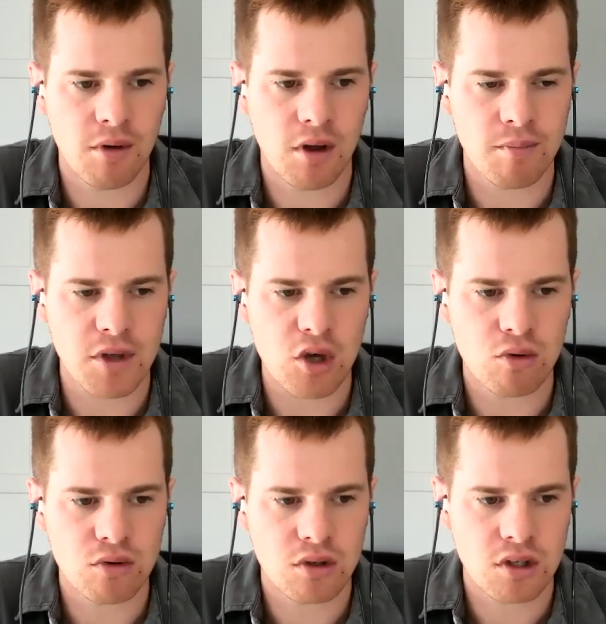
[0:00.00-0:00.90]

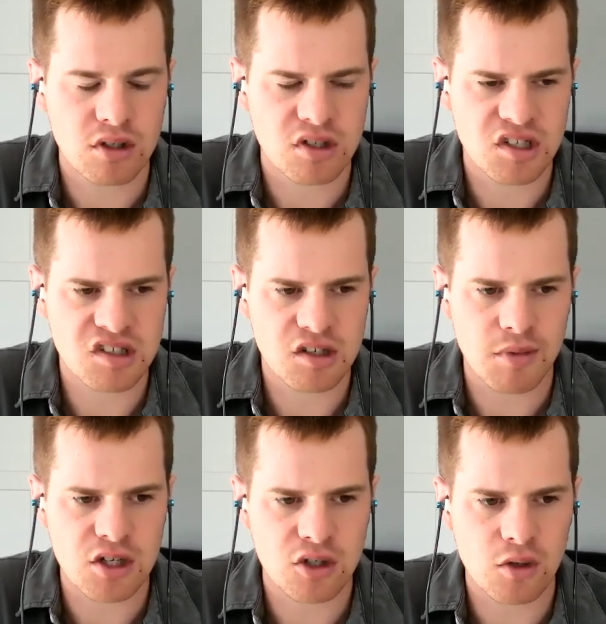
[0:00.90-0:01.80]
immune system
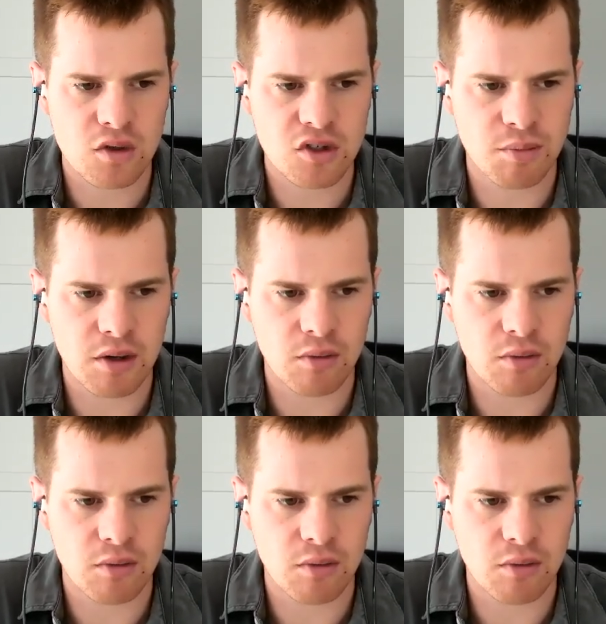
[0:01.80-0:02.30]
issues. Correct.